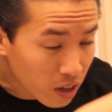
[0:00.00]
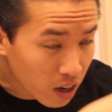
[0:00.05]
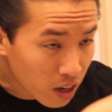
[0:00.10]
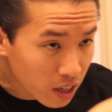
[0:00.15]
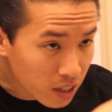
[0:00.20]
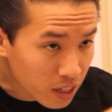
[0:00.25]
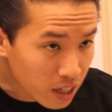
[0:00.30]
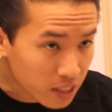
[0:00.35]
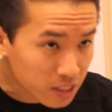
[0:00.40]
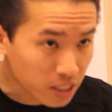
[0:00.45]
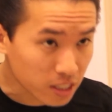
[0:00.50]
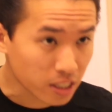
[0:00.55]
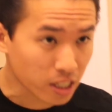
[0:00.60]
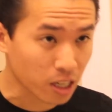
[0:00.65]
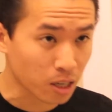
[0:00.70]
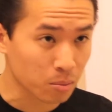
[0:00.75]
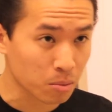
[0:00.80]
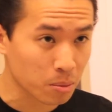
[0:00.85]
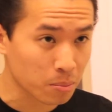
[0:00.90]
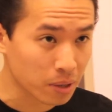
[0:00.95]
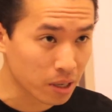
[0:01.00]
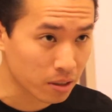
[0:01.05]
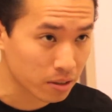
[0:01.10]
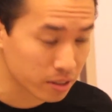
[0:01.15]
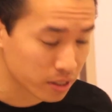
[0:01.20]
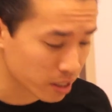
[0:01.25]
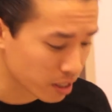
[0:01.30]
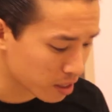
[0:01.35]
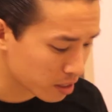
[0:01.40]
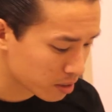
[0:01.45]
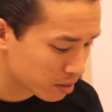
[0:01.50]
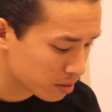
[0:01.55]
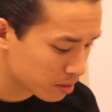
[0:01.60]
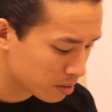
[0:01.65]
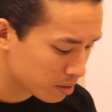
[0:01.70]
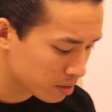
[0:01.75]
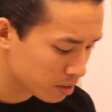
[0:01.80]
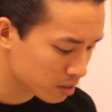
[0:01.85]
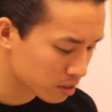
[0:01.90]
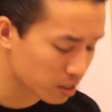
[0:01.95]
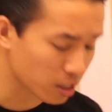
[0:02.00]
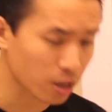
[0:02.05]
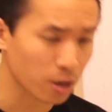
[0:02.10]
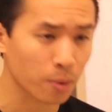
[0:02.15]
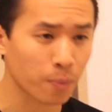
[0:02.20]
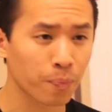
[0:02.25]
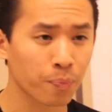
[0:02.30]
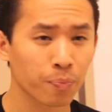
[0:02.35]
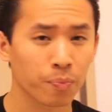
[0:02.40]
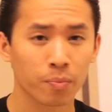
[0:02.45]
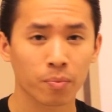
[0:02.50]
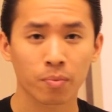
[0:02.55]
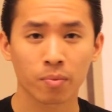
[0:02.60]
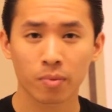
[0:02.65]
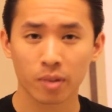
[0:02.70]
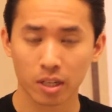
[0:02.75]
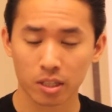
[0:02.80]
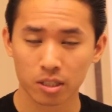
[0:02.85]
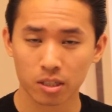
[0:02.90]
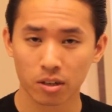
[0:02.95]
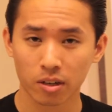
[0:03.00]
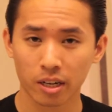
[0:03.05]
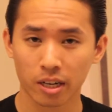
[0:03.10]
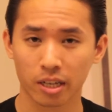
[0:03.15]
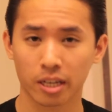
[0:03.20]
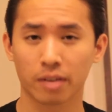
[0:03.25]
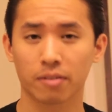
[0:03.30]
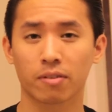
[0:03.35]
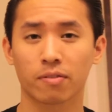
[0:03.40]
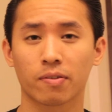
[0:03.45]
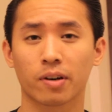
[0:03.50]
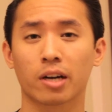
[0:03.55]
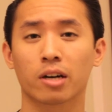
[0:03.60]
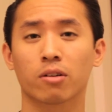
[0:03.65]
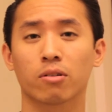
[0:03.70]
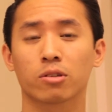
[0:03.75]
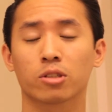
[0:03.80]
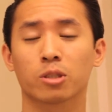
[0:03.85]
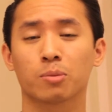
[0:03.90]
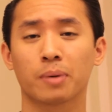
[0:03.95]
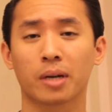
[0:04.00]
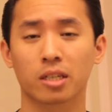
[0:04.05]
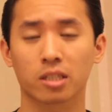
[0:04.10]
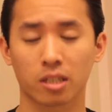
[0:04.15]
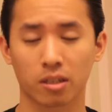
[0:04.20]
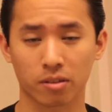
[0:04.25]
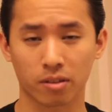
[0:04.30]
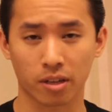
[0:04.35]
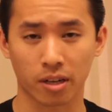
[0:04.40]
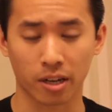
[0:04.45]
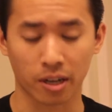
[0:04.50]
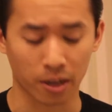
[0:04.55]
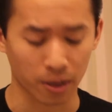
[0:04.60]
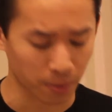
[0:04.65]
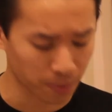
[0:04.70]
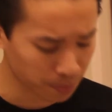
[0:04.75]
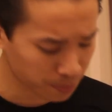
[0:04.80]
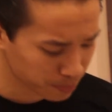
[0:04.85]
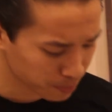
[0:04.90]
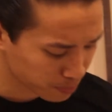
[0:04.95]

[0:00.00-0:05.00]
Alright guys, I think I'm about done. So let's go ahead and give a final inspection of the hair.